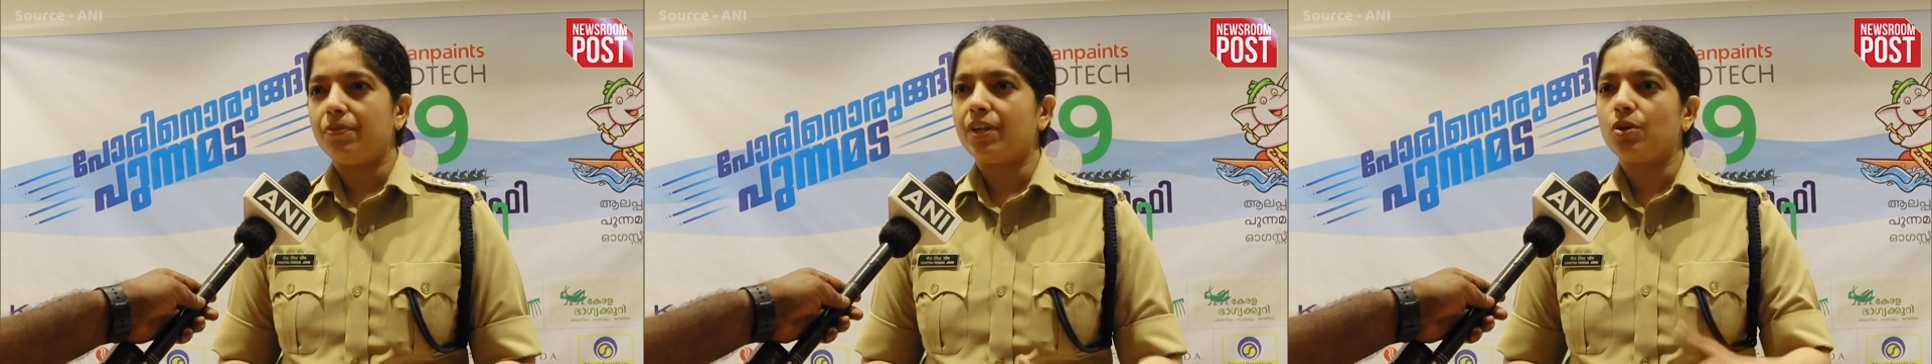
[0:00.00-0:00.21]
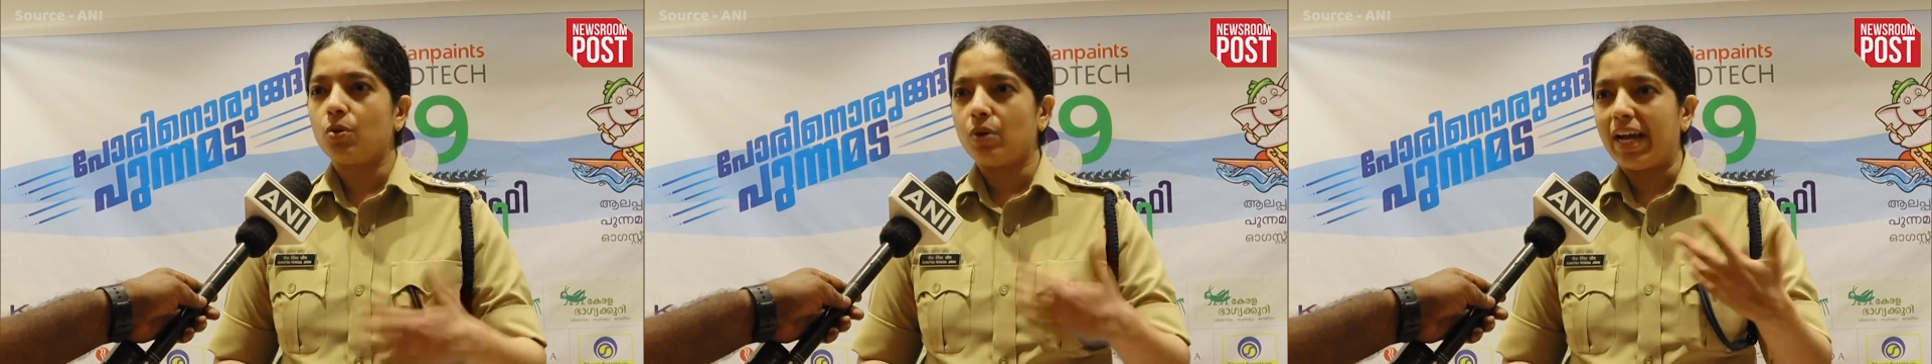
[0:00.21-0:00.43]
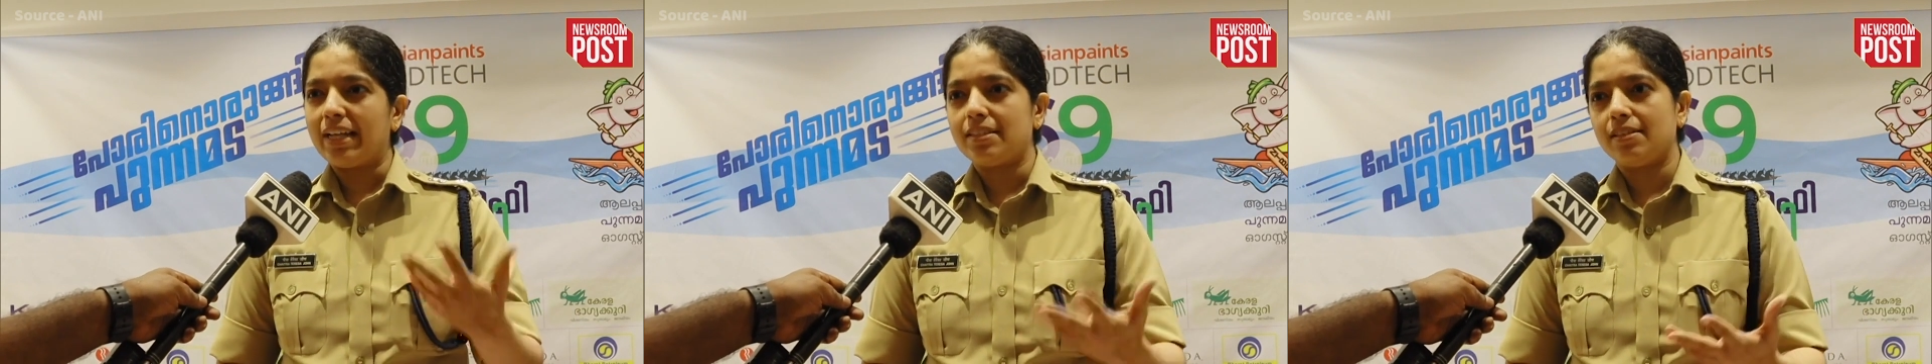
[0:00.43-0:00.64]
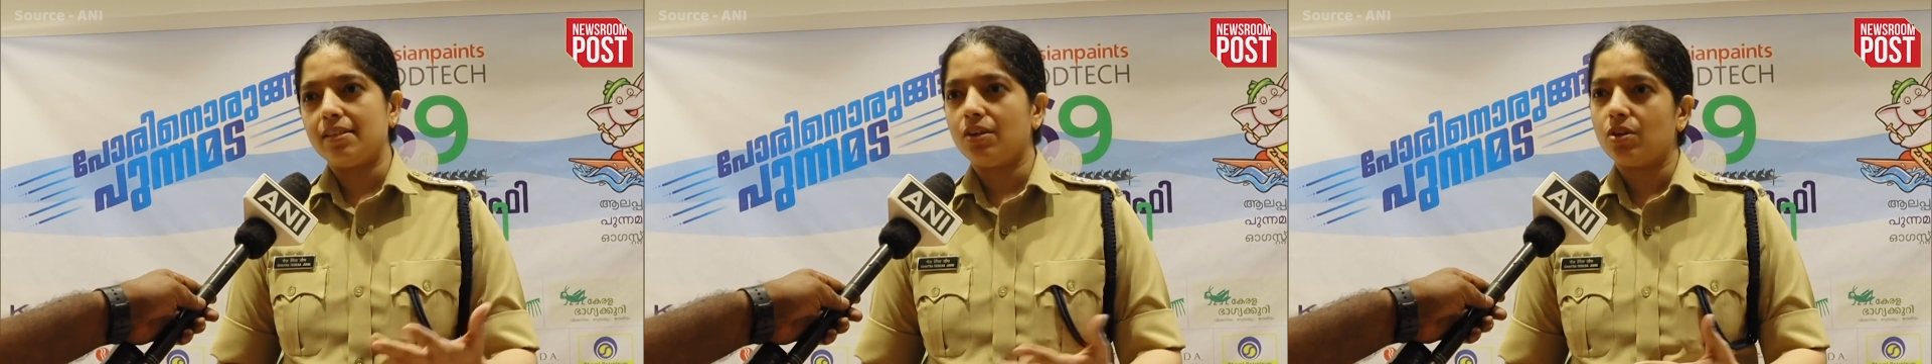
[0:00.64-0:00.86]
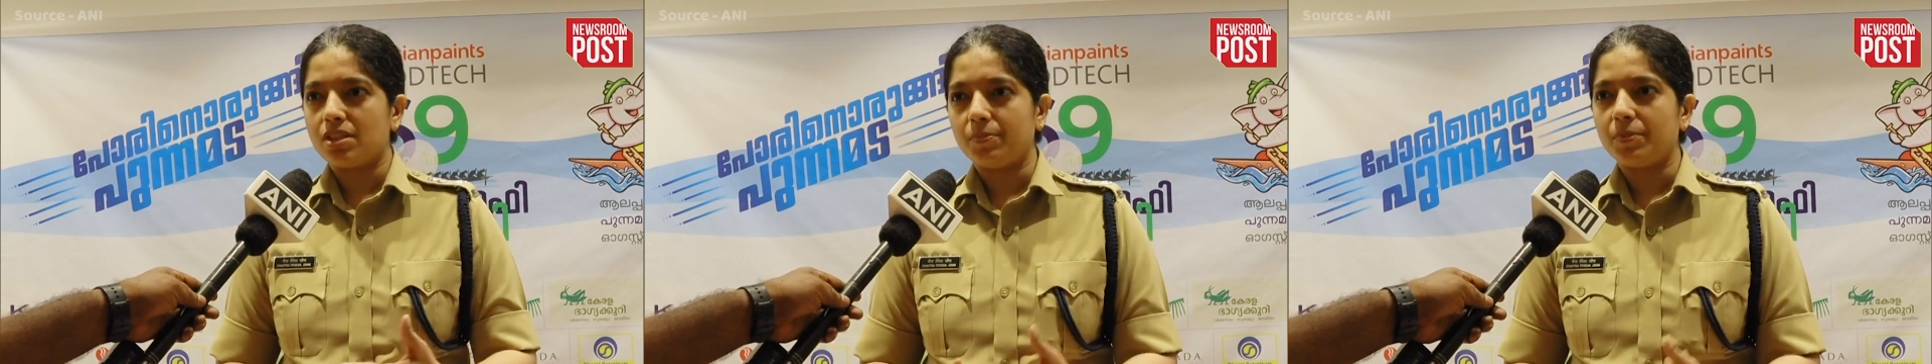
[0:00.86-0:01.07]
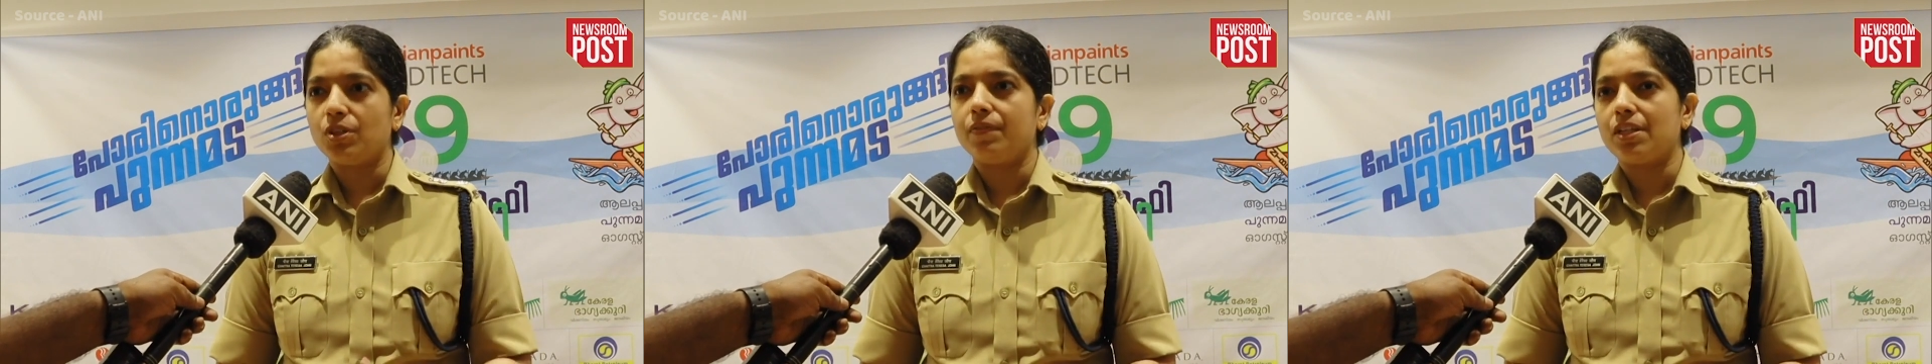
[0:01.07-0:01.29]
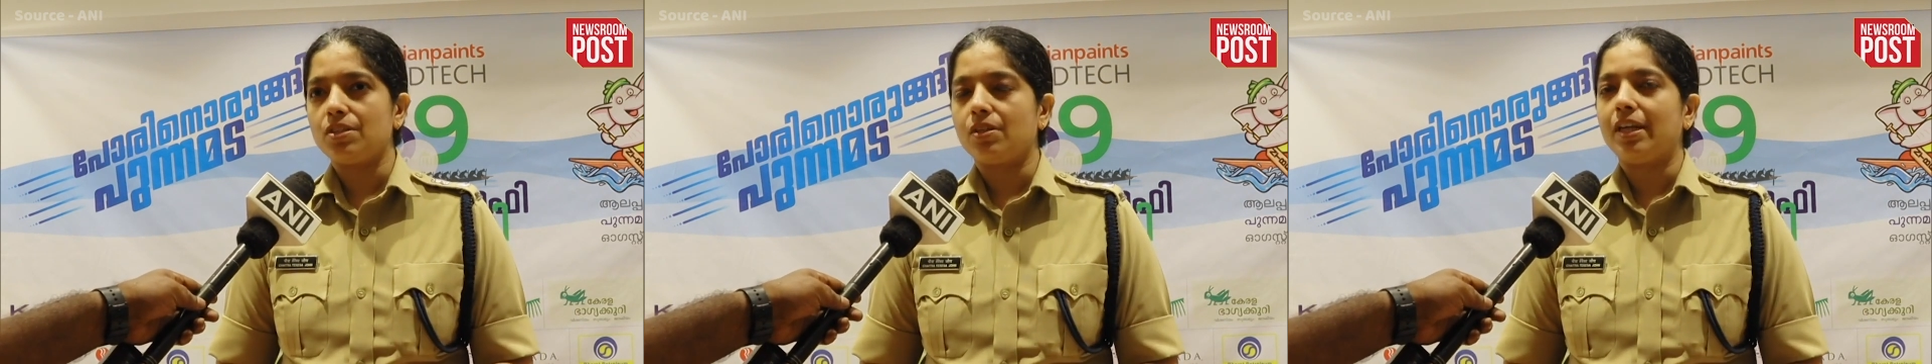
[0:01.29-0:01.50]
a drone accident or something
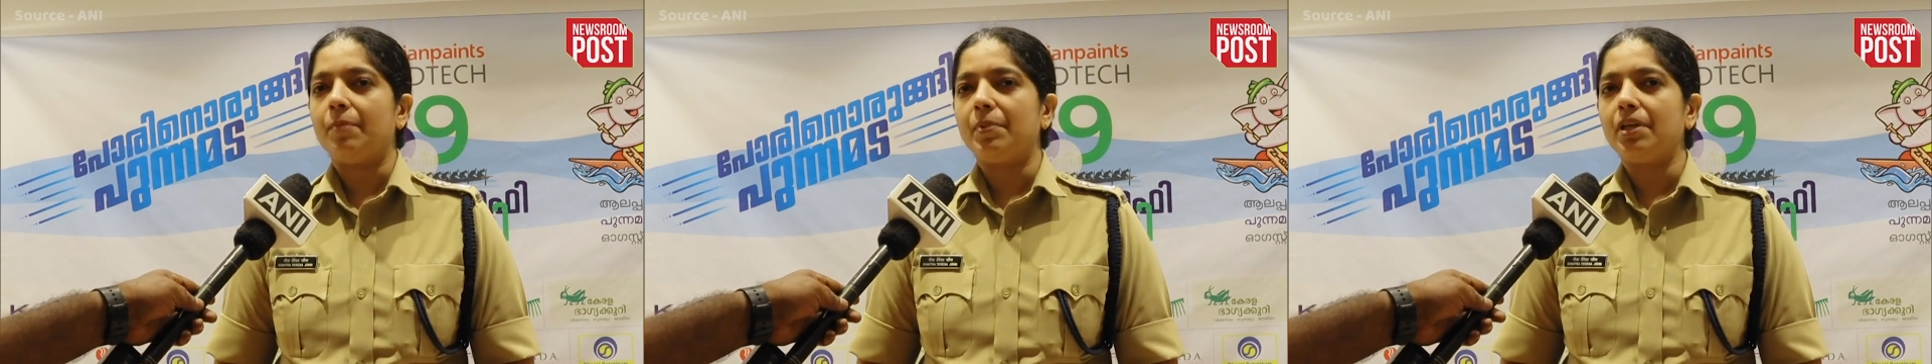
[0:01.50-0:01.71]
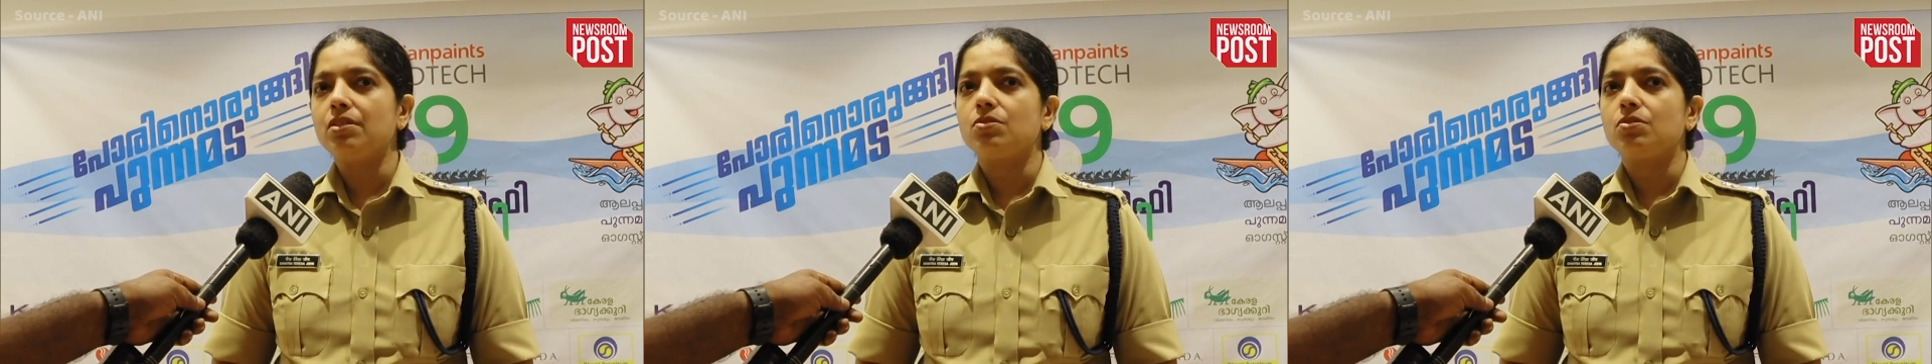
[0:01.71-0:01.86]
of that sort happening.